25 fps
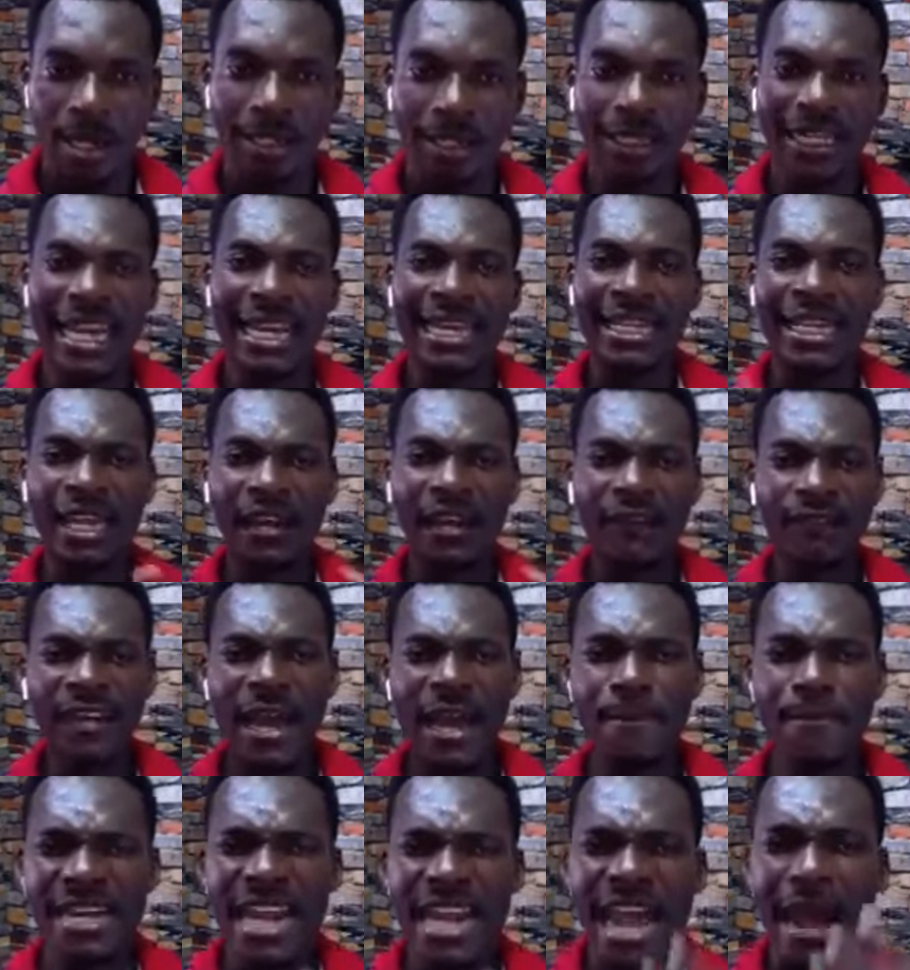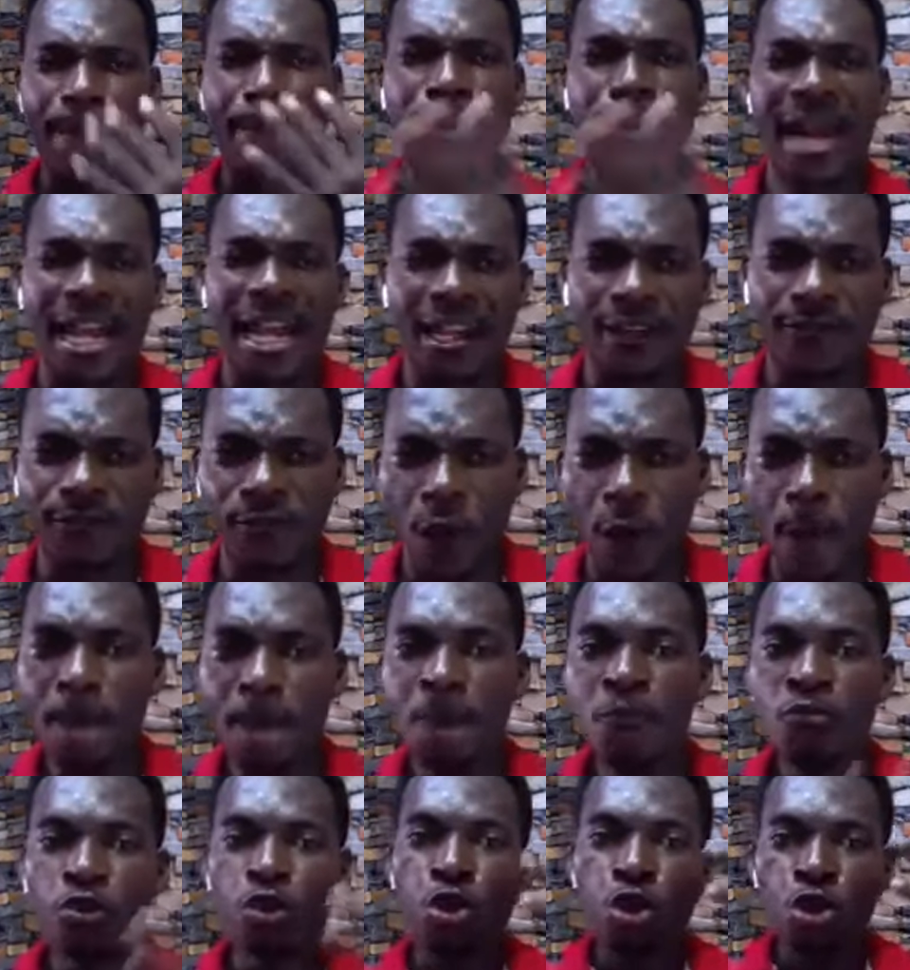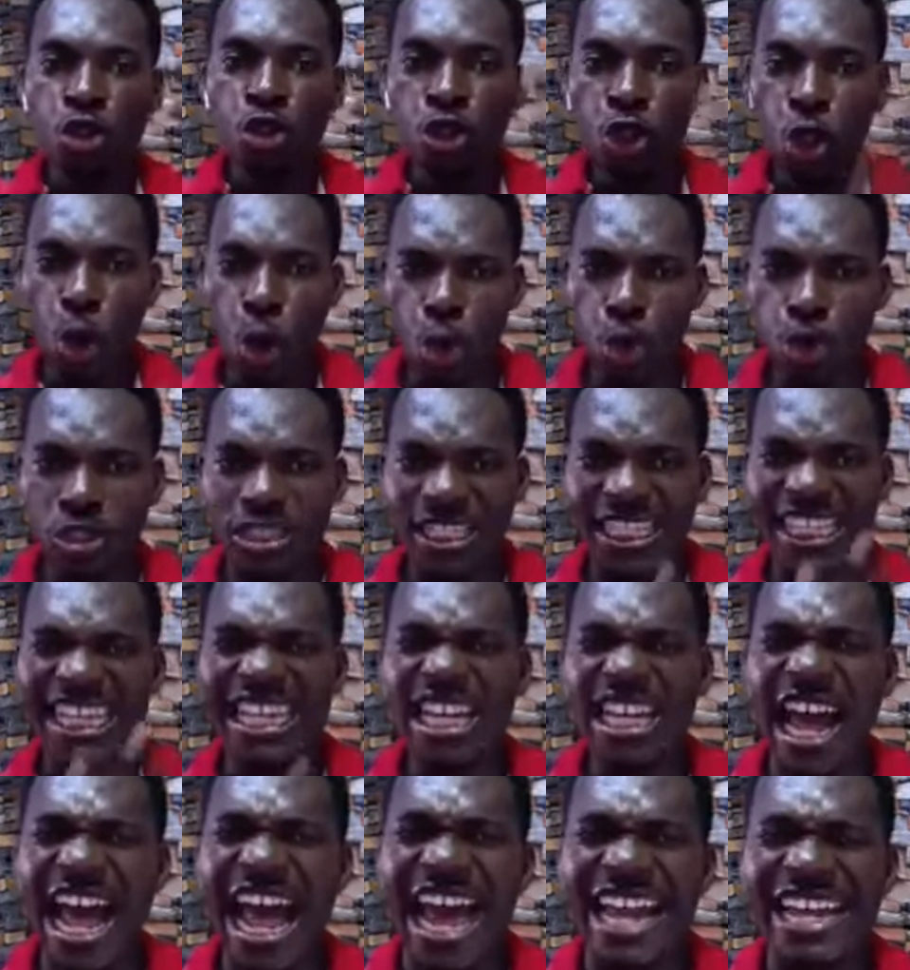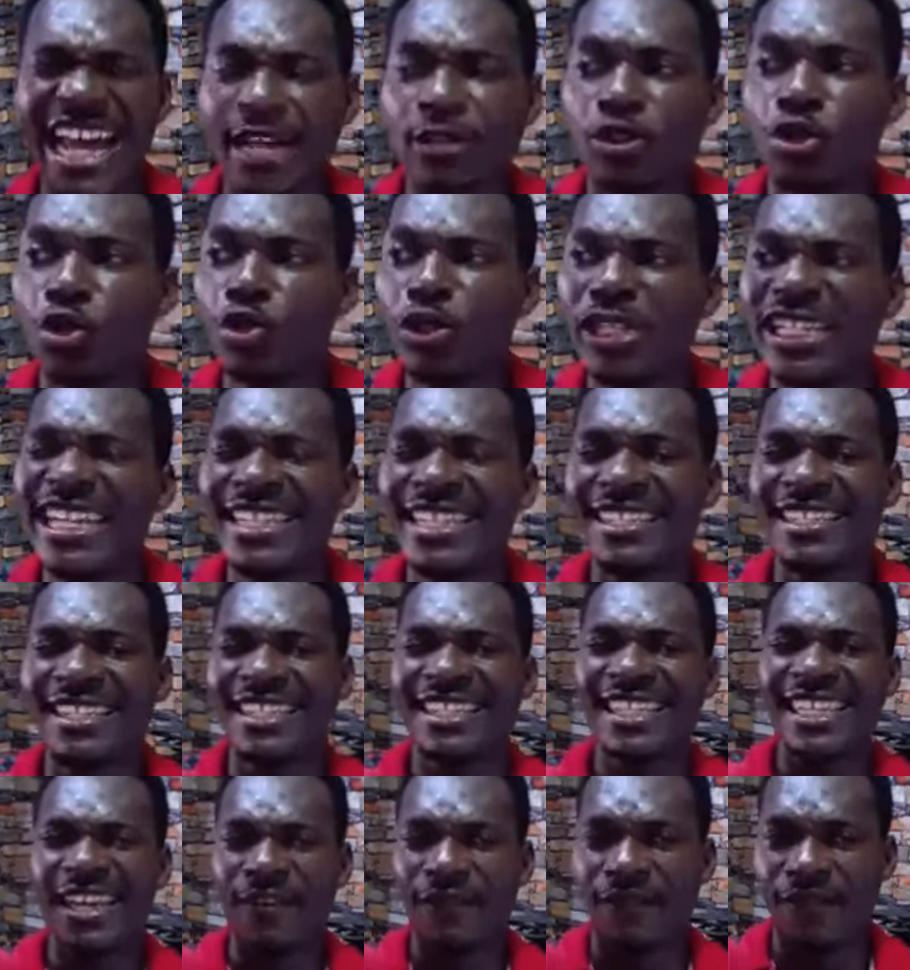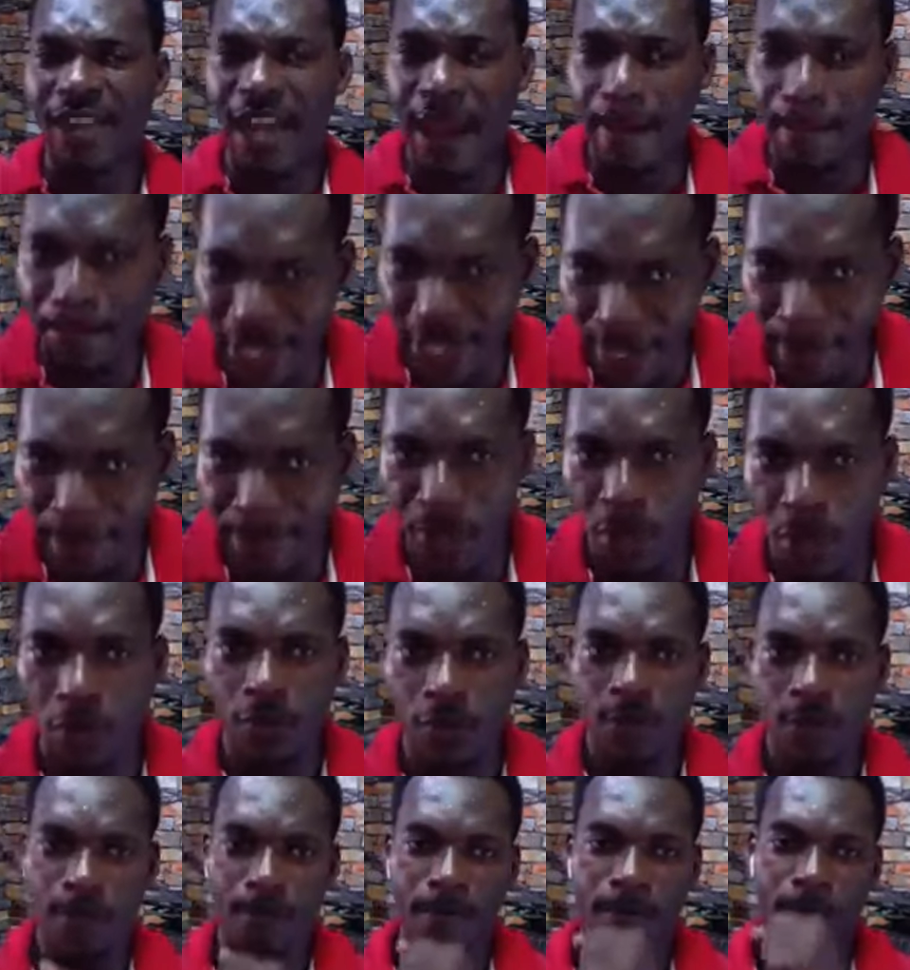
They give them their platform to use in order to deceive the people.